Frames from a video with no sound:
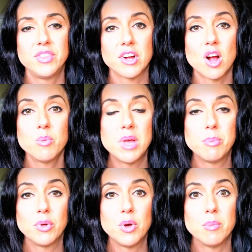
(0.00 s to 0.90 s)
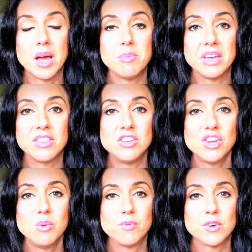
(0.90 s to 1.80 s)
there are people who might be at the
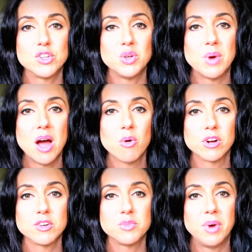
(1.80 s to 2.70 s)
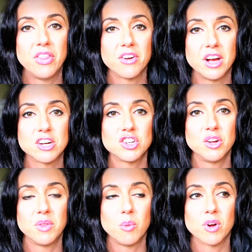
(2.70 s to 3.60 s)
gym for 2 hours, but they're actually
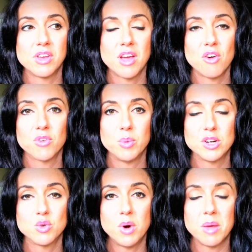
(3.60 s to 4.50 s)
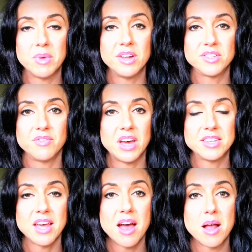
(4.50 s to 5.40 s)
only working out for about 20 minutes of
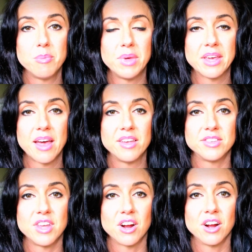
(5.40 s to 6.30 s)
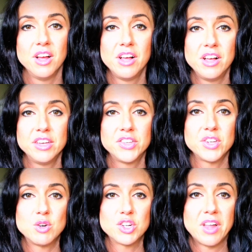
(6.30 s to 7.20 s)
that time because they're
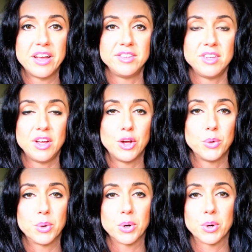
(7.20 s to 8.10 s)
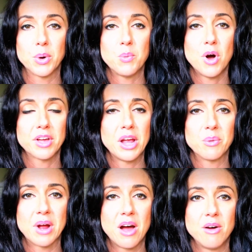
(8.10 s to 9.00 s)
socializing or walking
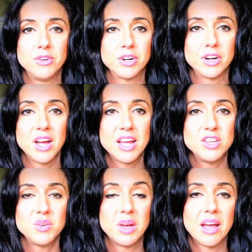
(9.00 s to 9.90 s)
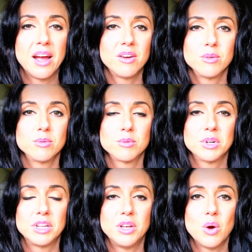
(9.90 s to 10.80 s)
around or doing I don't
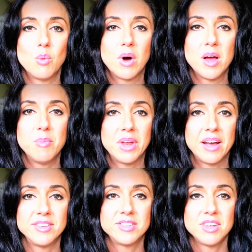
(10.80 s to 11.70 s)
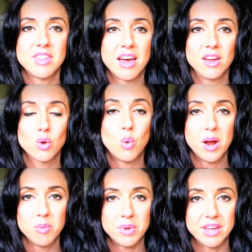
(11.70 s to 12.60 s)
really know what, but I see that
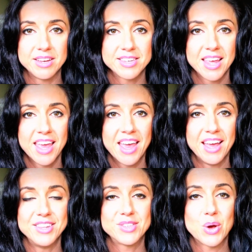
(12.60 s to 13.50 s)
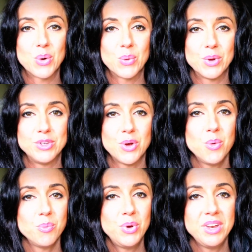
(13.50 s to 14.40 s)
quite a bit. And so
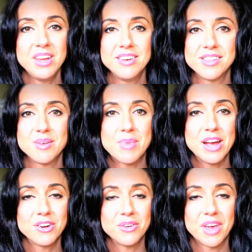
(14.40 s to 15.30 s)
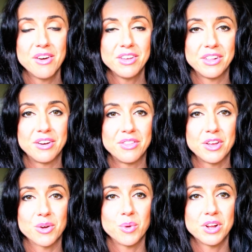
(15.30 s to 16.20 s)
don't put into the macro calculator
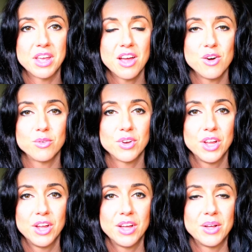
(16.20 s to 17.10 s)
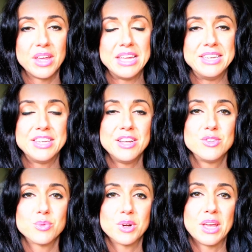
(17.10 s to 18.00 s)
that you're working out,
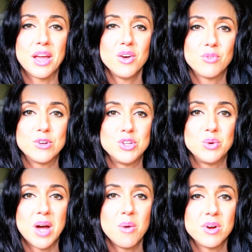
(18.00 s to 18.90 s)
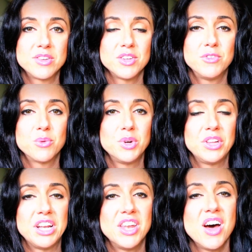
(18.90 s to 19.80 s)
intense working out for 2 hours if you're
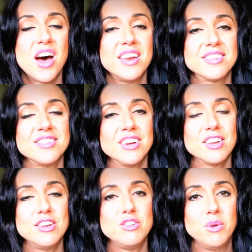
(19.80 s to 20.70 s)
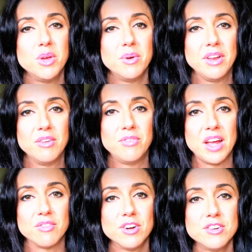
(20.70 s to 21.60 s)
really not. It's not going to do you any
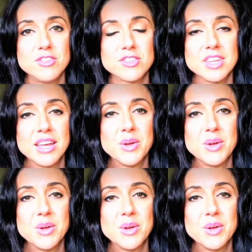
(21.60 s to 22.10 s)
favors